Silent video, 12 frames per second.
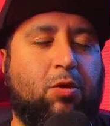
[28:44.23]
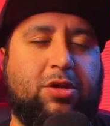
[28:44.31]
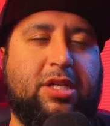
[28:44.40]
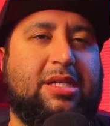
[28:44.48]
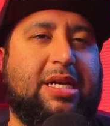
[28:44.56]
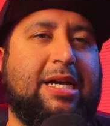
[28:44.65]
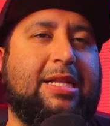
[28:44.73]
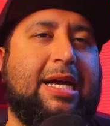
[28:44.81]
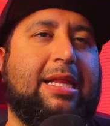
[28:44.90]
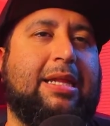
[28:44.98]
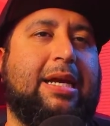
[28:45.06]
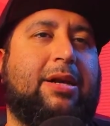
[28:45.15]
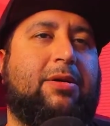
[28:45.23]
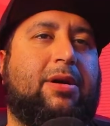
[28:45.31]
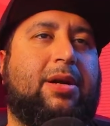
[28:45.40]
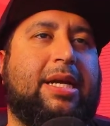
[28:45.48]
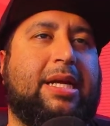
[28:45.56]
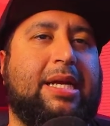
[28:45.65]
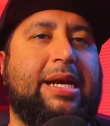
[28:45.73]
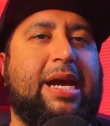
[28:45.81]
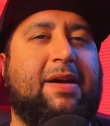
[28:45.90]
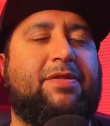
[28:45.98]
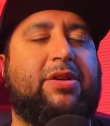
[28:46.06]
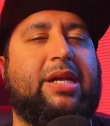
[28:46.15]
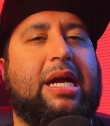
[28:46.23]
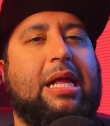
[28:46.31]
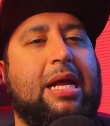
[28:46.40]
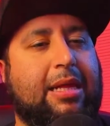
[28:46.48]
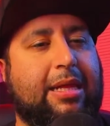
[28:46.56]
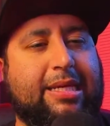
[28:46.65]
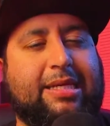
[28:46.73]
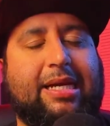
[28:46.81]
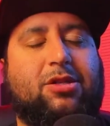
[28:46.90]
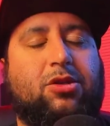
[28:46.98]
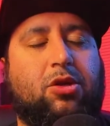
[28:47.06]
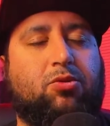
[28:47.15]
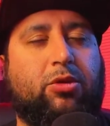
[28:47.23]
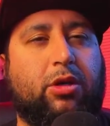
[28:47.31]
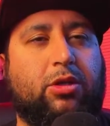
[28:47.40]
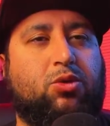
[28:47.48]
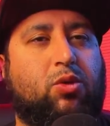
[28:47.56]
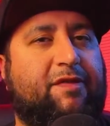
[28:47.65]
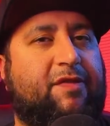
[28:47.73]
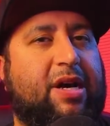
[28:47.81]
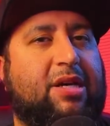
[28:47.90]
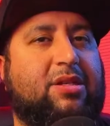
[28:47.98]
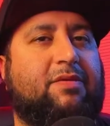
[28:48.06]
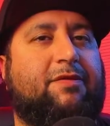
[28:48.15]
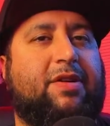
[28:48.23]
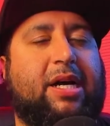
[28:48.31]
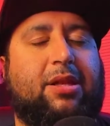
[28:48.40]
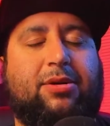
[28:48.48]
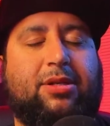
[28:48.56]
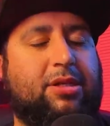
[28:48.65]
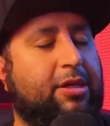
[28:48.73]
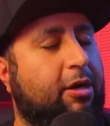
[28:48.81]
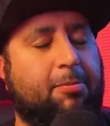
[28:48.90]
We'll decide that later on. And then after that, let's get to the road to 1,000 followers,